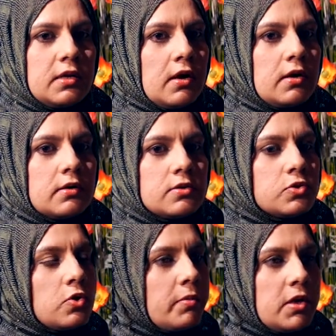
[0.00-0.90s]
There are
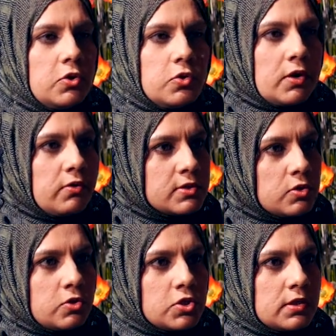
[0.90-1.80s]
so many UN
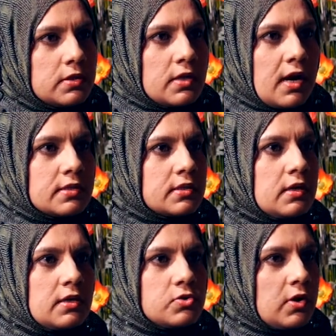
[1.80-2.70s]
resolutions
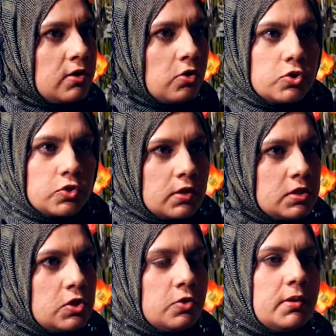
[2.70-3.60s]
asking Israel not to
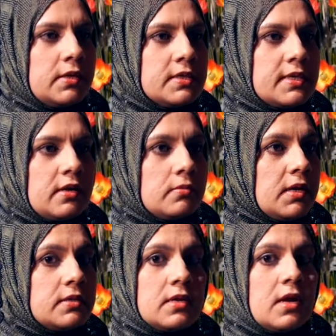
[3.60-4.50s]
continue building
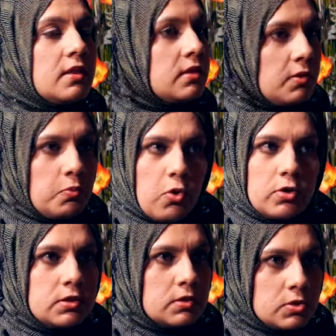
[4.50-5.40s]
settlements. They
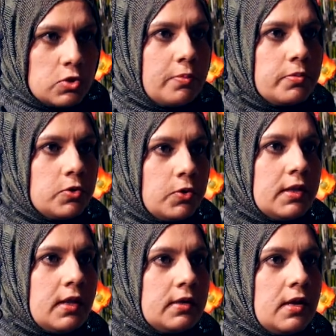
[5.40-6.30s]
won't stop
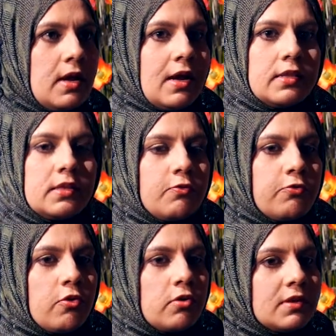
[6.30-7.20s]
doing that. And
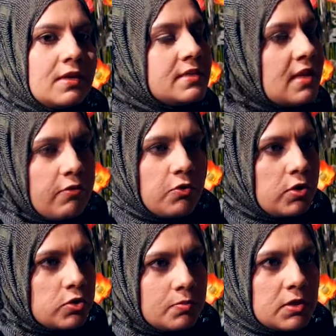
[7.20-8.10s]
therefore, there is never
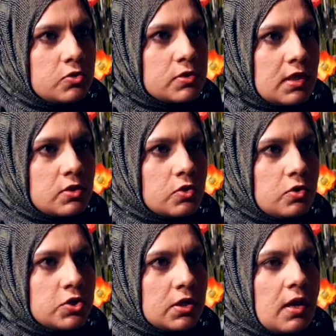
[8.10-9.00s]
going to be a two-state
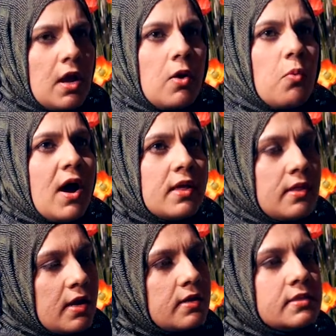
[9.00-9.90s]
solution. Why
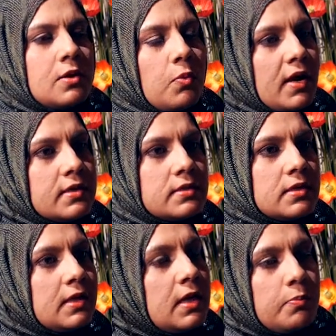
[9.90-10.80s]
then is the
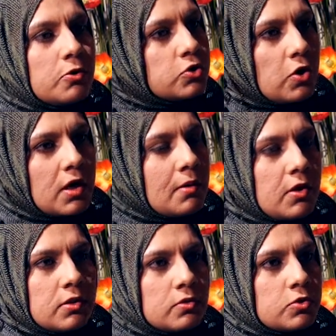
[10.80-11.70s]
West keep on talking
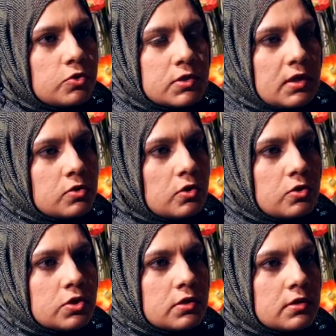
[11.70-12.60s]
about a two-state
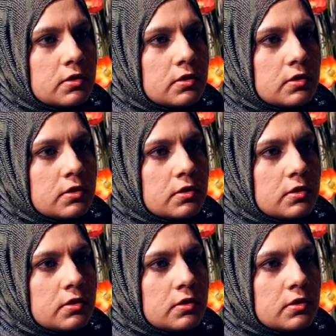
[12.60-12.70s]
solution?